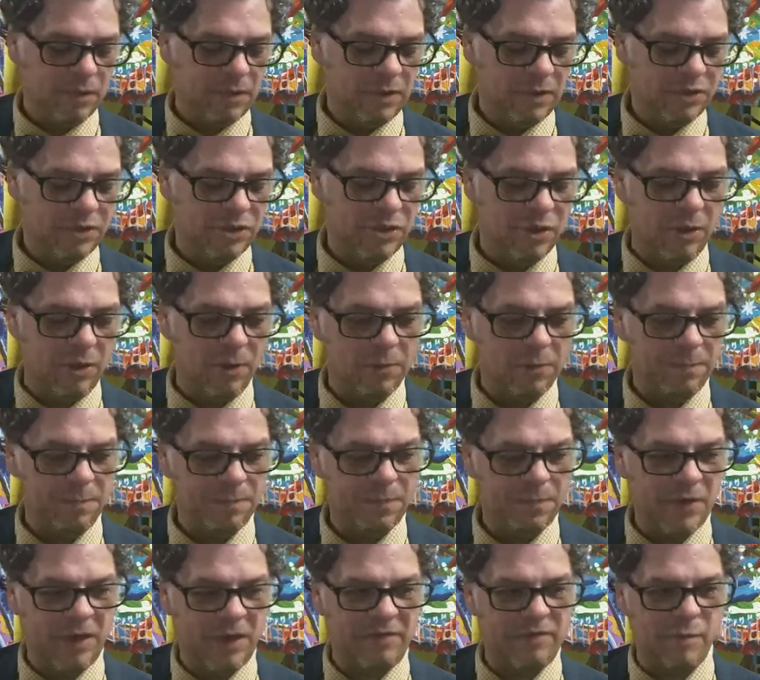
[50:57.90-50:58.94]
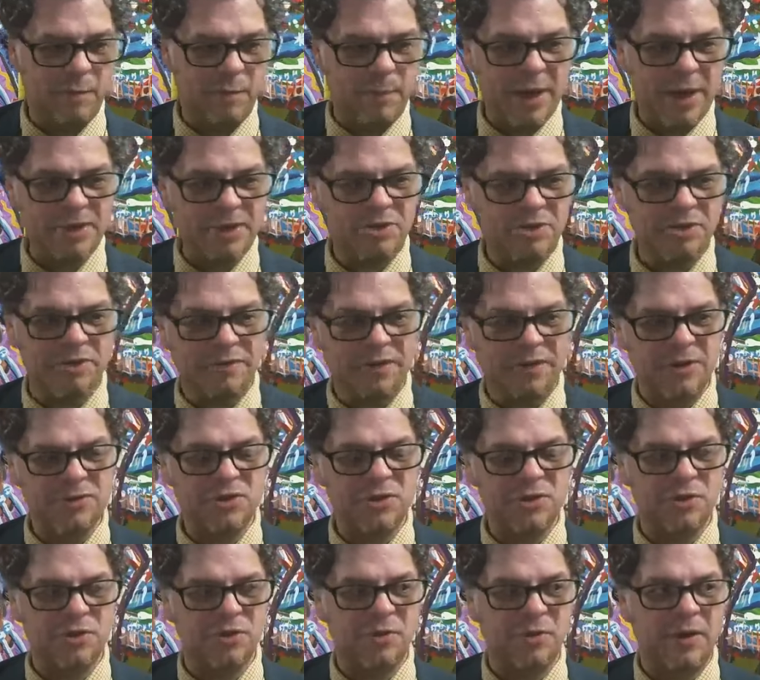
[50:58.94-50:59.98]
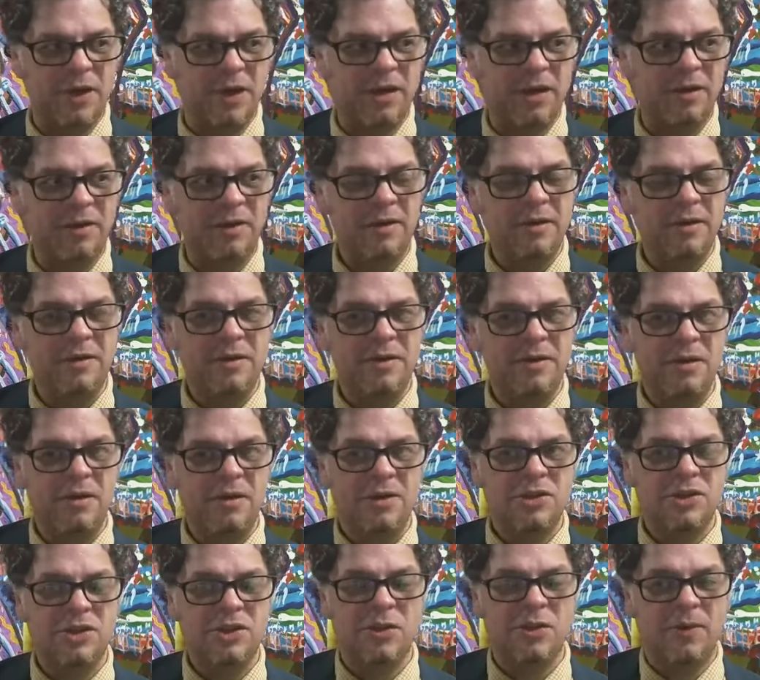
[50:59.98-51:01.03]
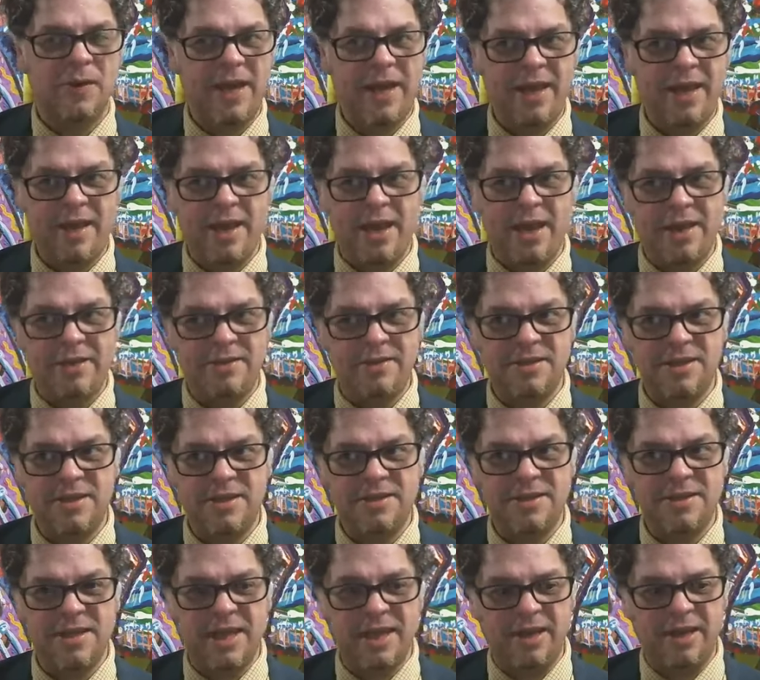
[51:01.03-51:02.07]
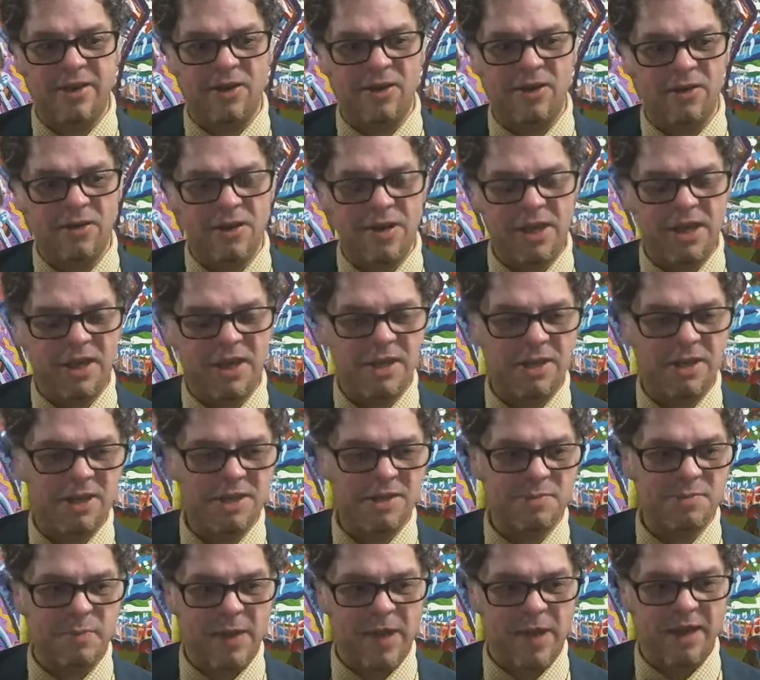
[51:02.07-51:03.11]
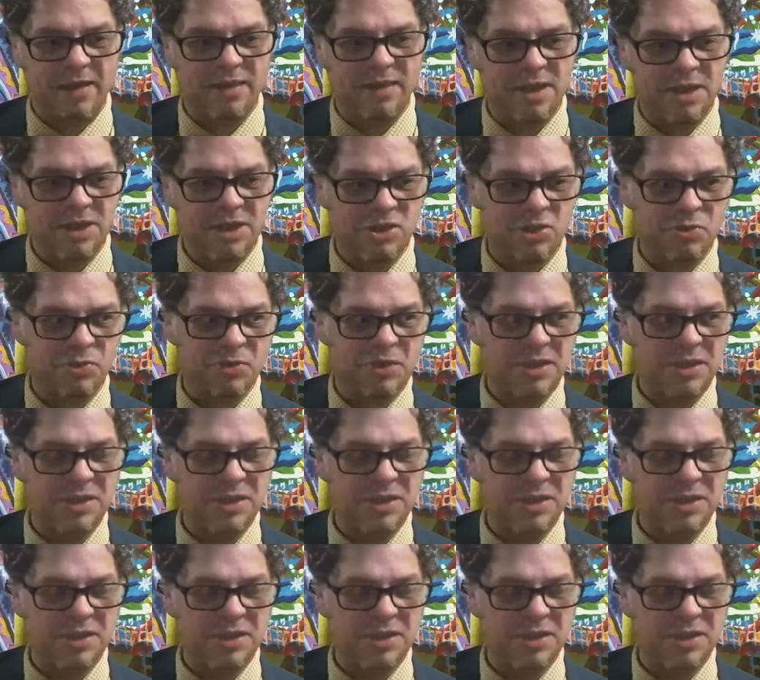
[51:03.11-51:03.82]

So I have a Bachelor of Arts degree. So I did take English, math, history,